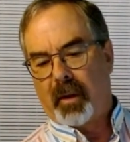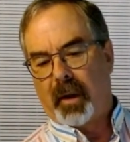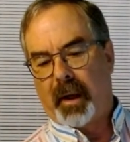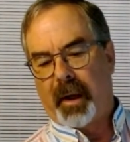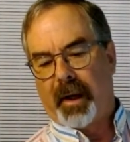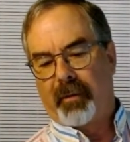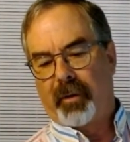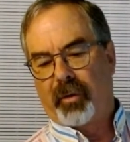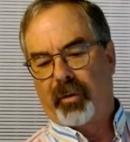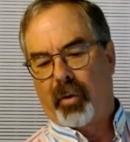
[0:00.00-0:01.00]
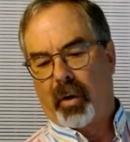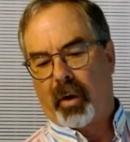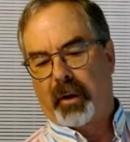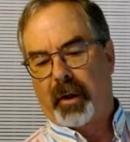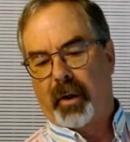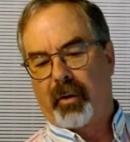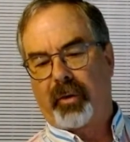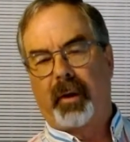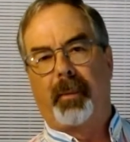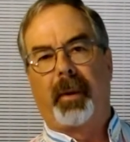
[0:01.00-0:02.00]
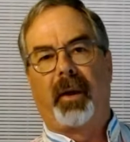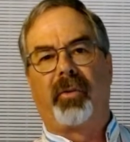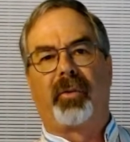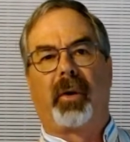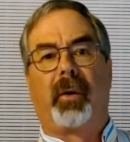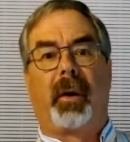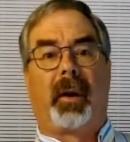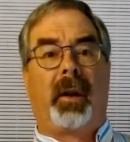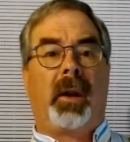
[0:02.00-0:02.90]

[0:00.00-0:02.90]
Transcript: I have this cork that goes in the bass drone, and